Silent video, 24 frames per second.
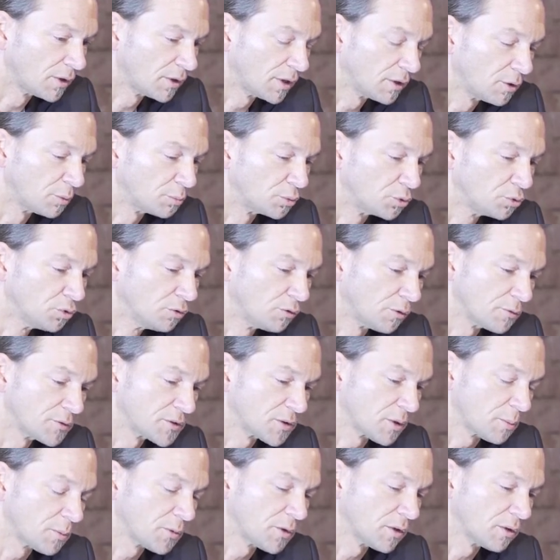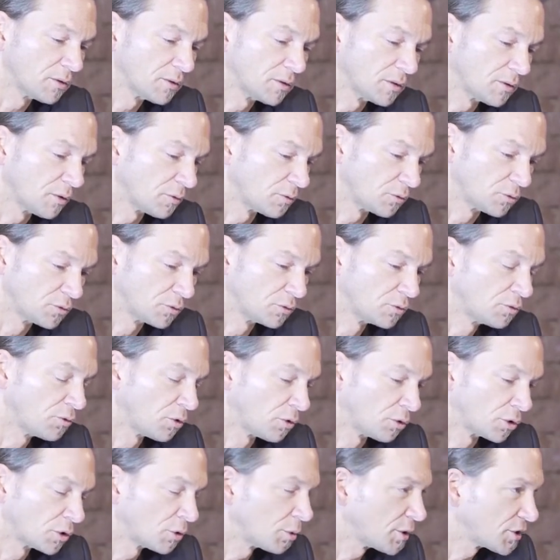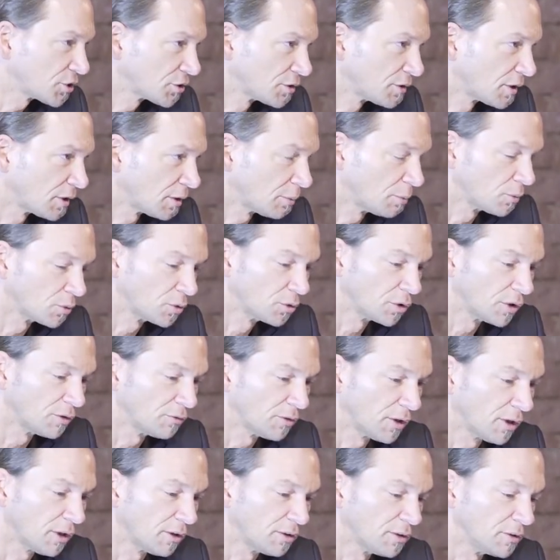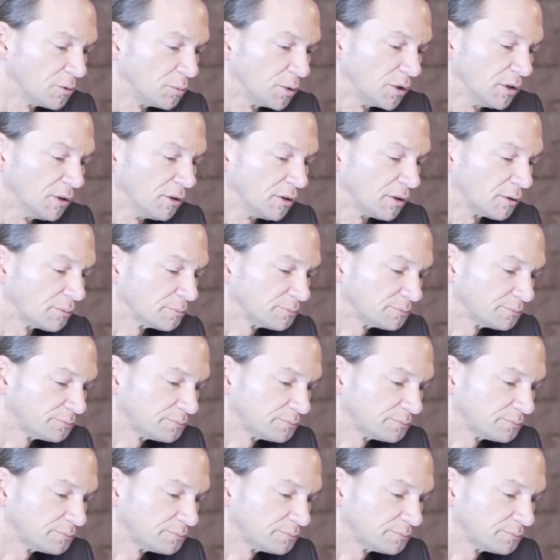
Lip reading: get a proof of something for a question that I could have had in the beginning.